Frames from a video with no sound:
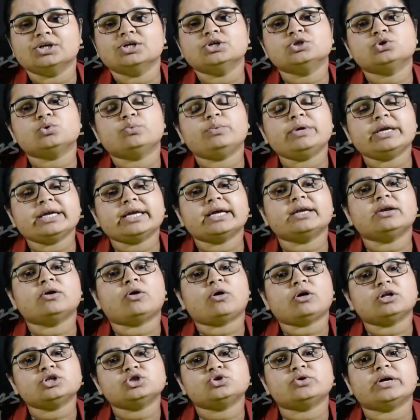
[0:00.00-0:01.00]
So we can
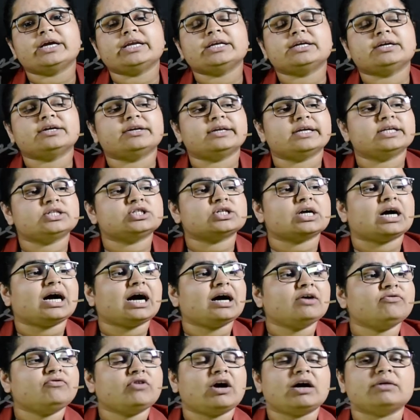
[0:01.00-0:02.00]
also encourage
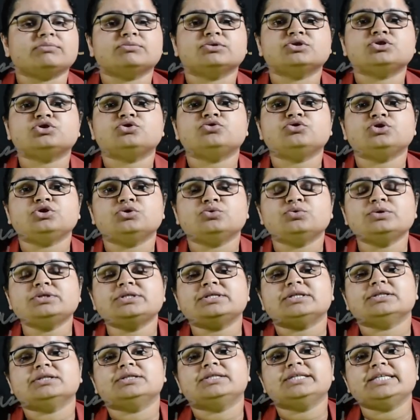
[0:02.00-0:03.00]
our farmers to use
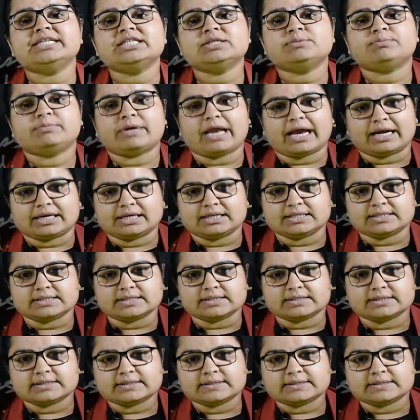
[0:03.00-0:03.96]
these practices.